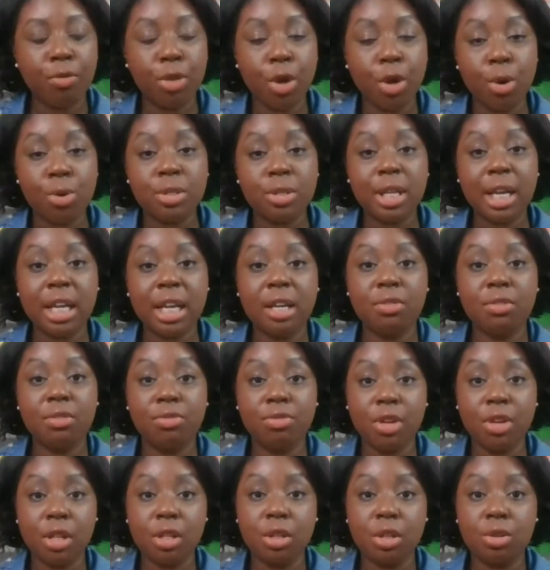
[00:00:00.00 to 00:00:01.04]
those that can
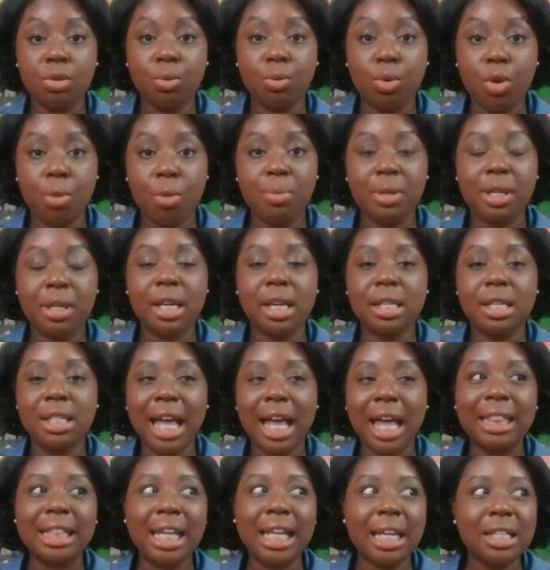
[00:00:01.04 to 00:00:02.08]
fill in the role. Because
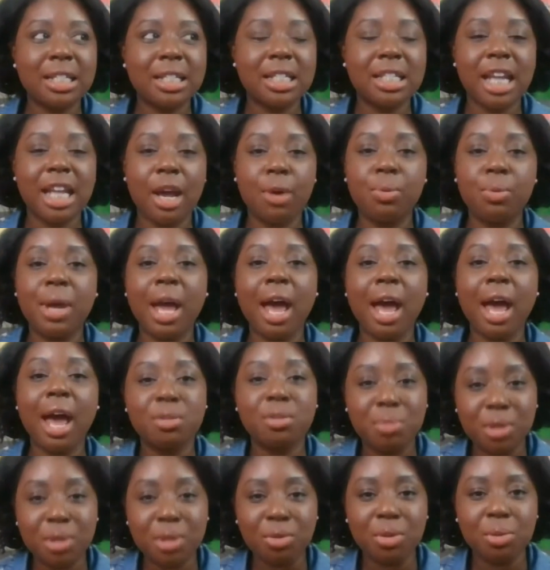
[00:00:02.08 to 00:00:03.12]
at the end of the day, we have
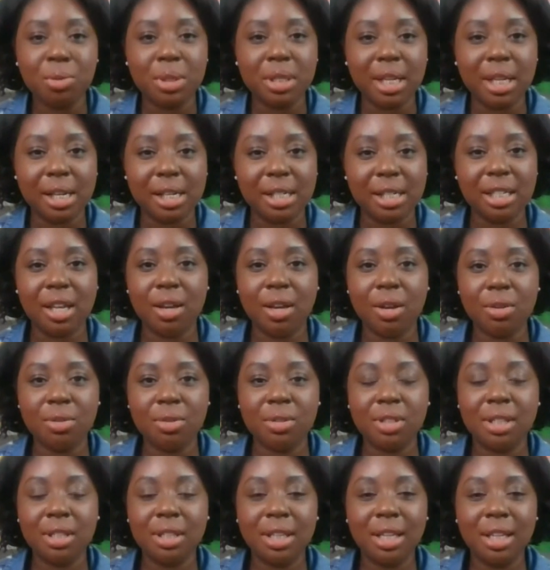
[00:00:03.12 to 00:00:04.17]
to be real with
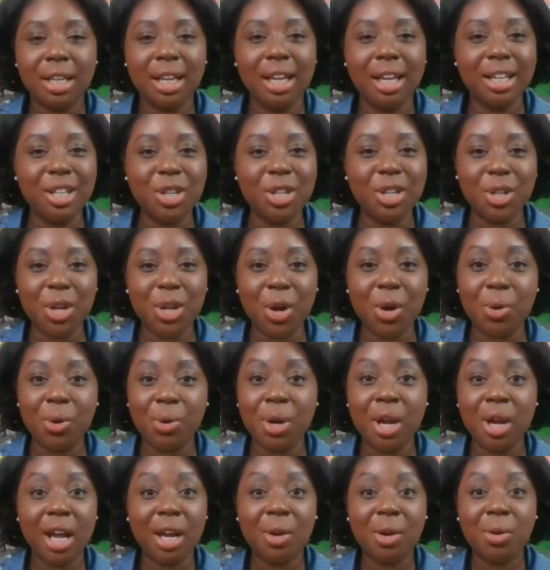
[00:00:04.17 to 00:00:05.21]
ourselves. You
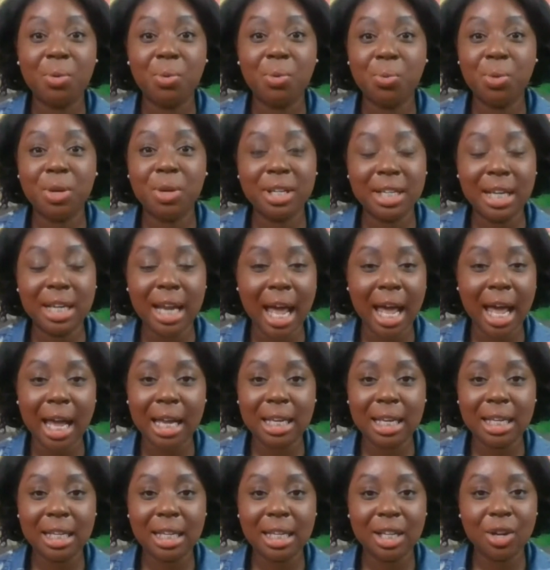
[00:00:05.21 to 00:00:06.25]
know, we're
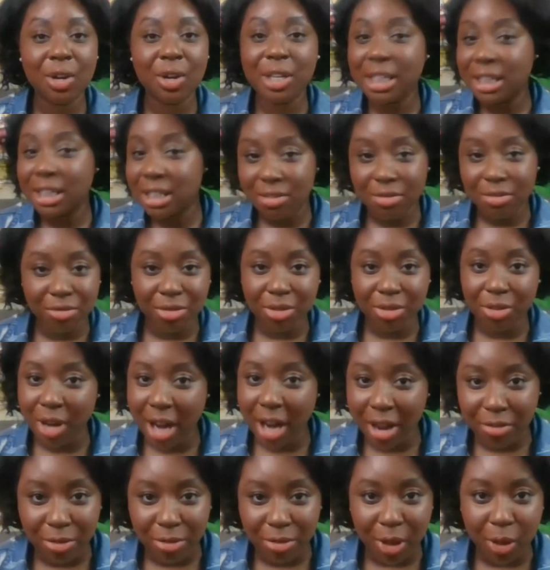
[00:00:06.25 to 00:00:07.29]
not going to live
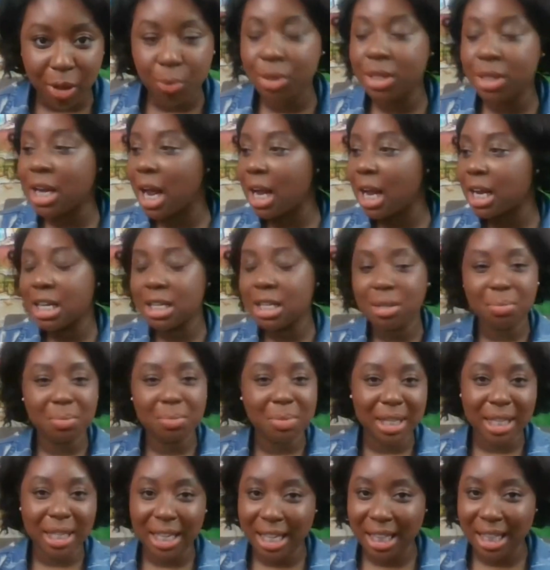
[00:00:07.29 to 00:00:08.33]
forever. We're not going to
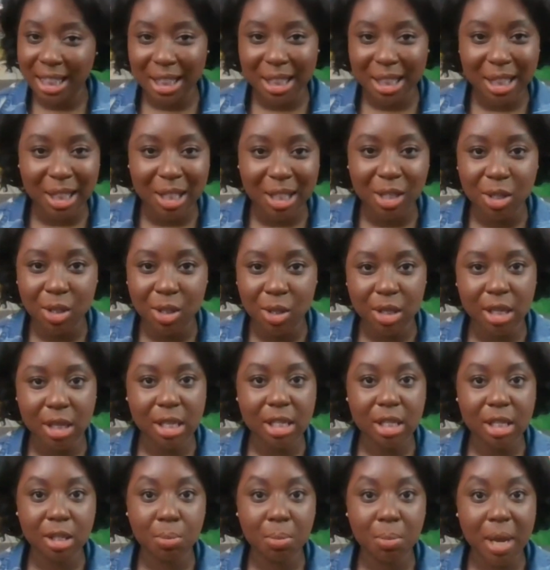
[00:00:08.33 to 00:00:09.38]
be in
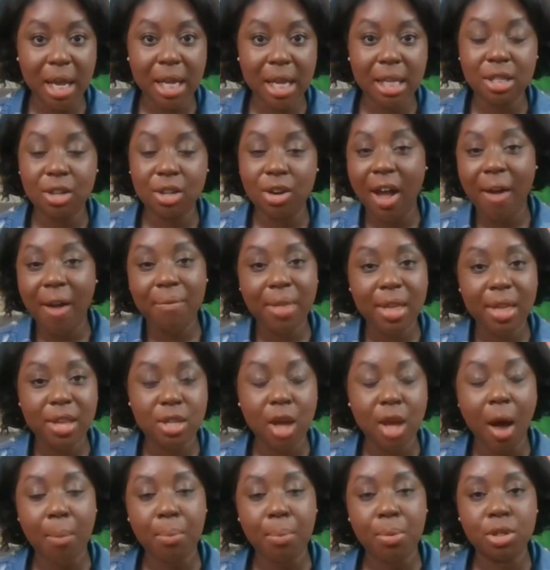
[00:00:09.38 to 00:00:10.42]
this space or have this
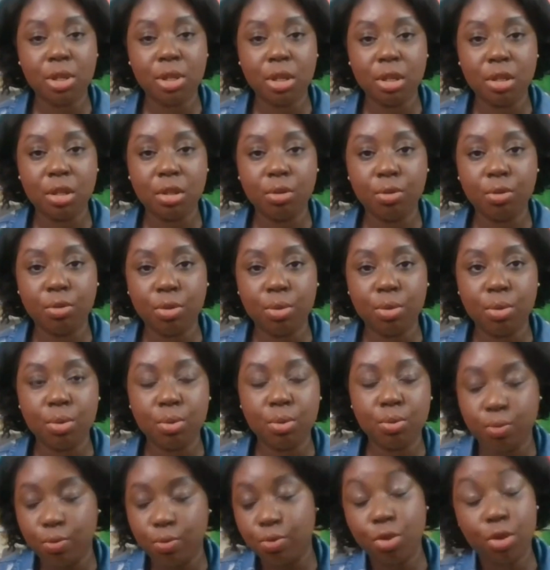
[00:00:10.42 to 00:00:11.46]
opportunity
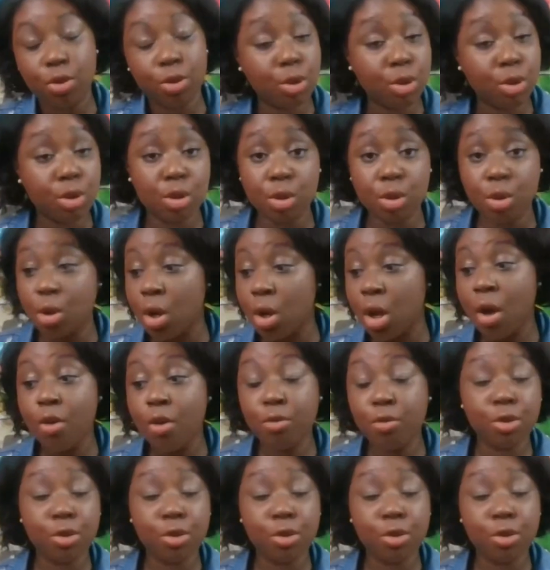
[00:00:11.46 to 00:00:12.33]
for